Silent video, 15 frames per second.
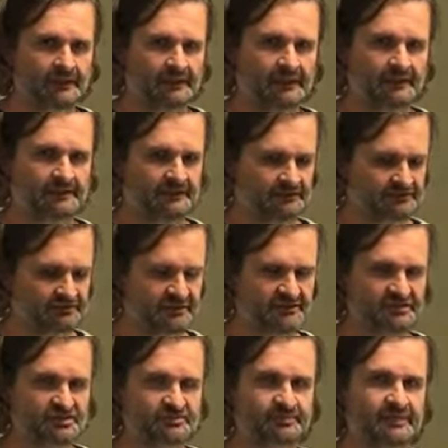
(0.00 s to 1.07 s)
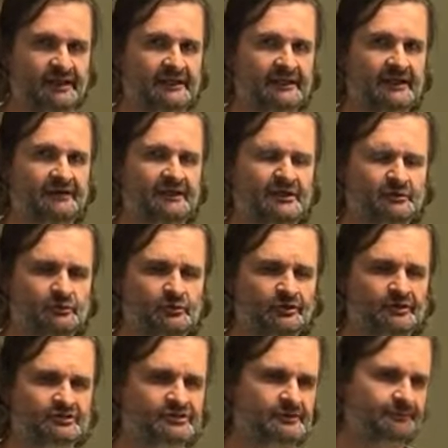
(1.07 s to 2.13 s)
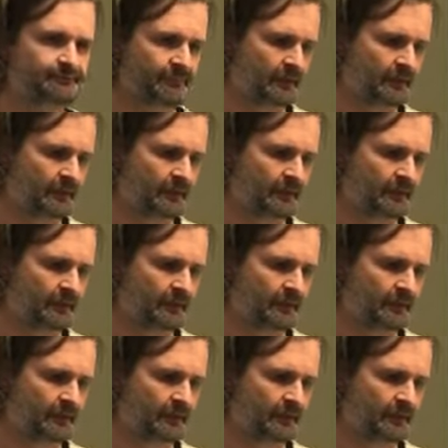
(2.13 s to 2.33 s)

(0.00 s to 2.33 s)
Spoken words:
And I'll try to explain how that works.